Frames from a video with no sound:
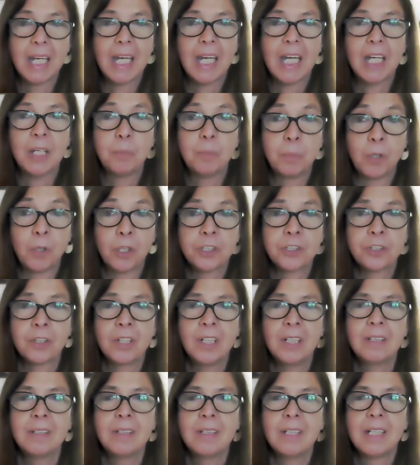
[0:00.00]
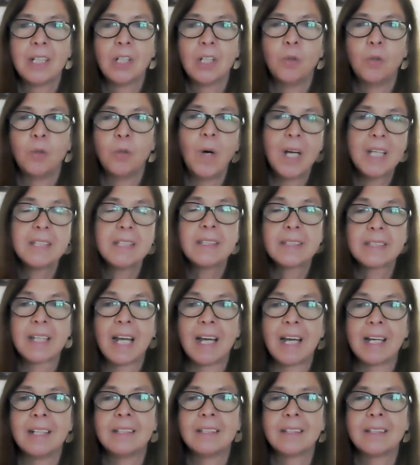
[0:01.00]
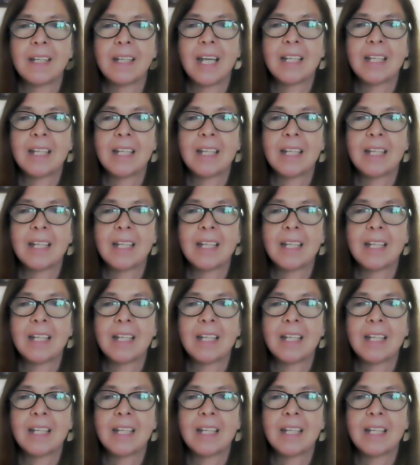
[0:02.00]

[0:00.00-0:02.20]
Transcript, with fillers: In Portugal, one site,